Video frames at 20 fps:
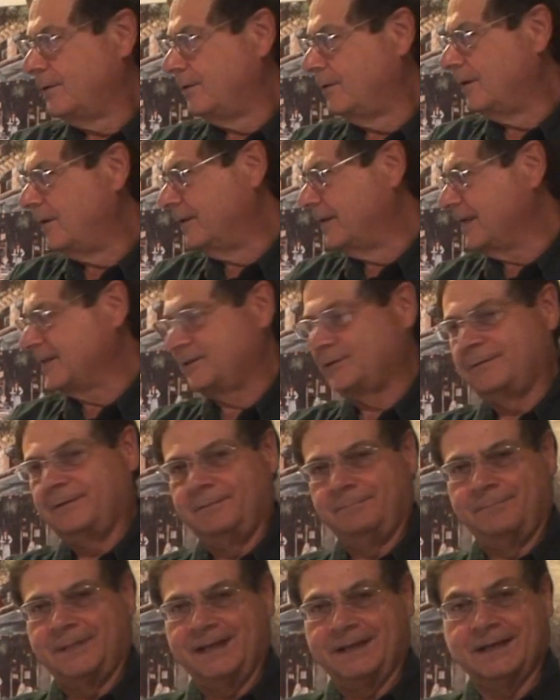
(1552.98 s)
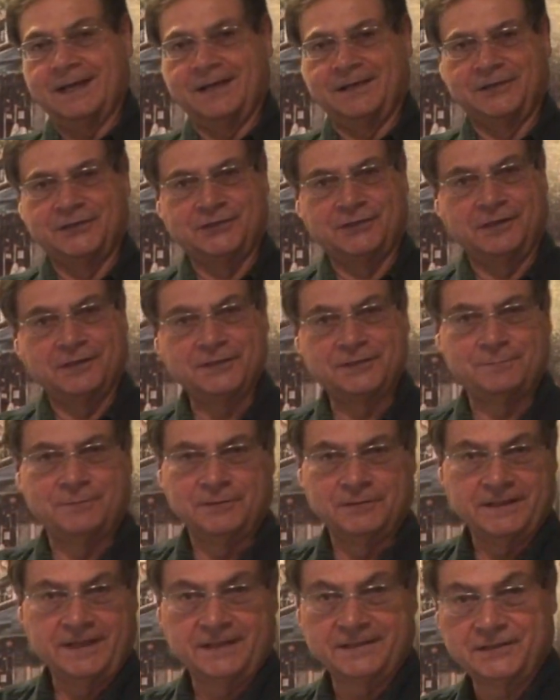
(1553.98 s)
Well, that kind of sucks,
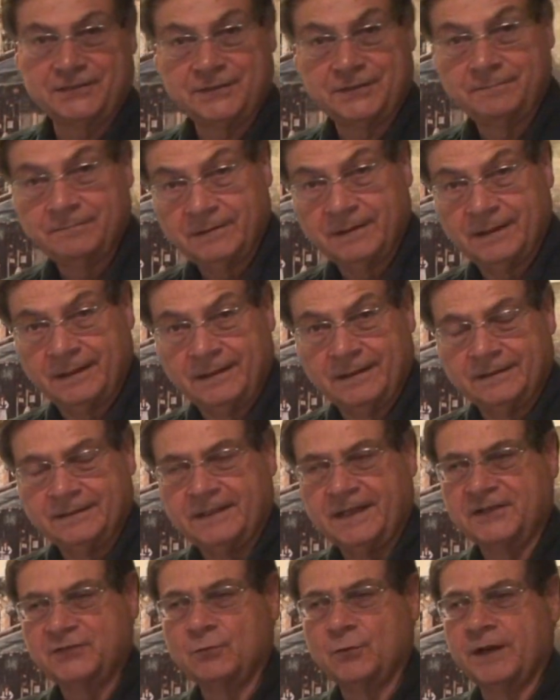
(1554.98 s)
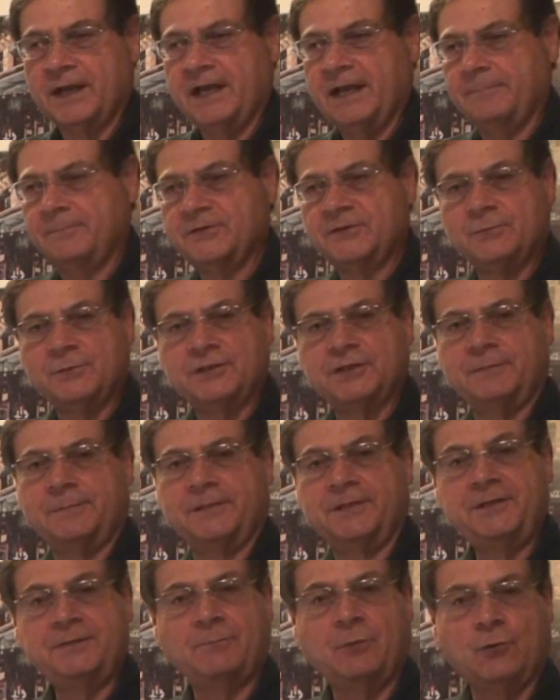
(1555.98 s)
but that's what happens with some
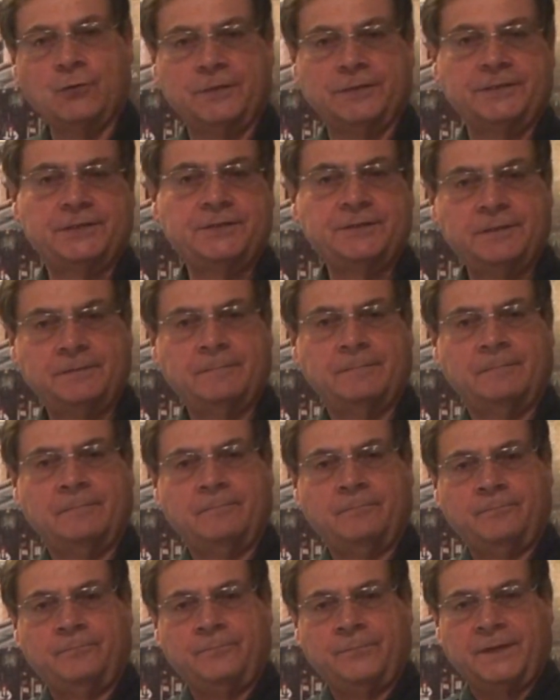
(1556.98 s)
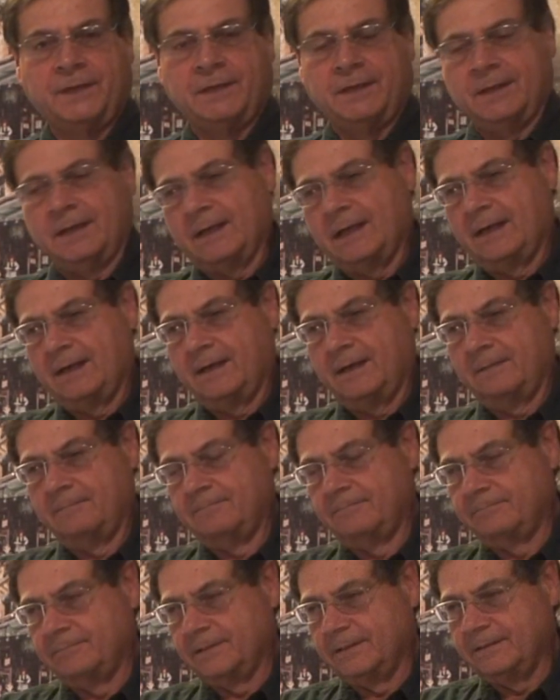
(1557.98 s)
of these boards.
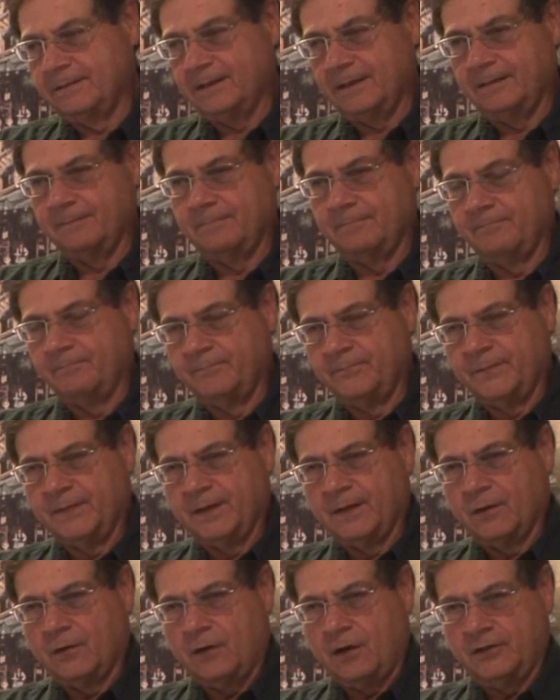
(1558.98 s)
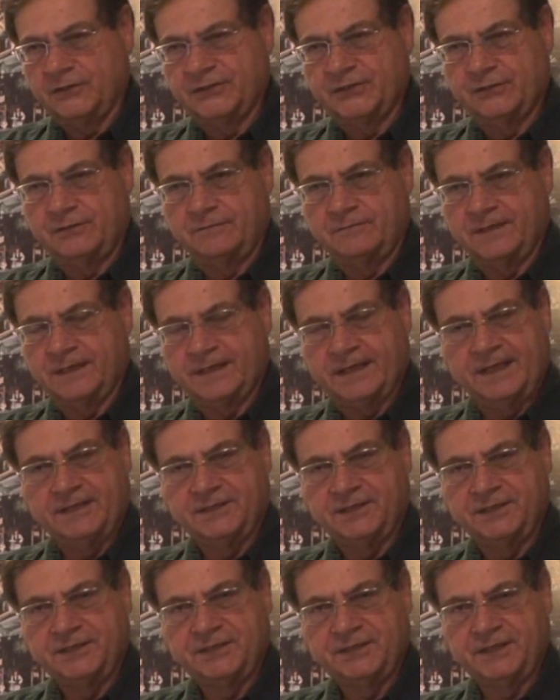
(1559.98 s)
Also, like
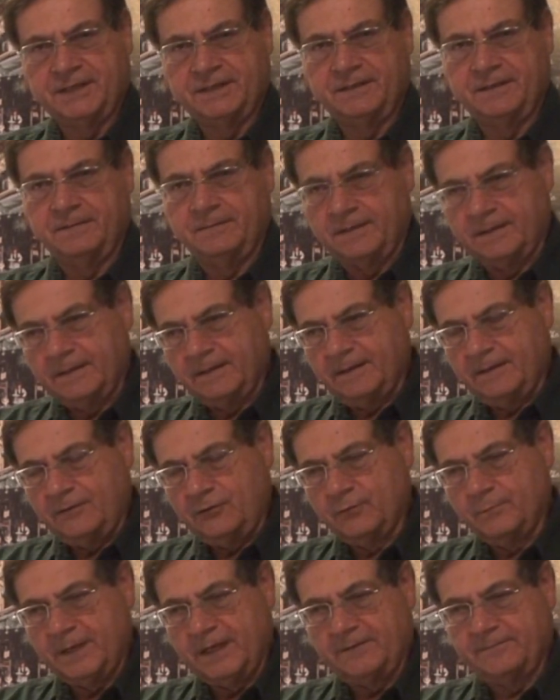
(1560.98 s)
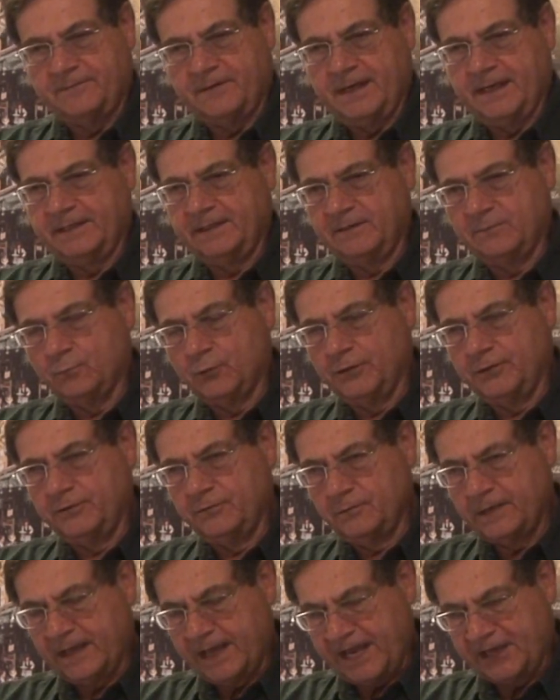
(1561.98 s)
as I said, you may find that when
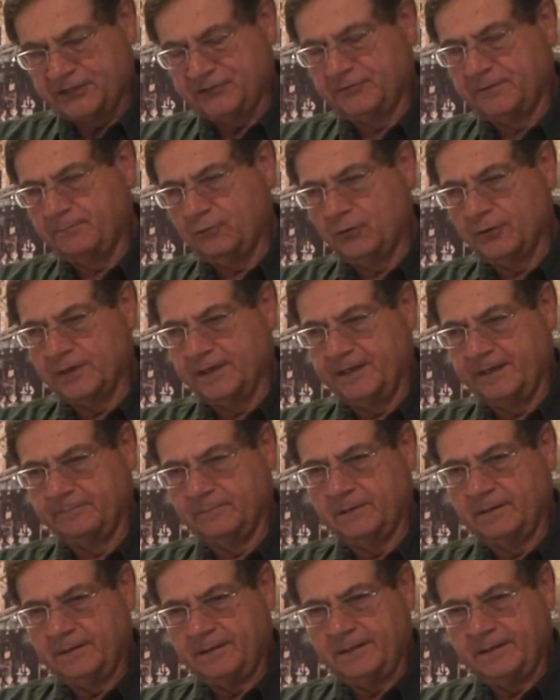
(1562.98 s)
you actually put an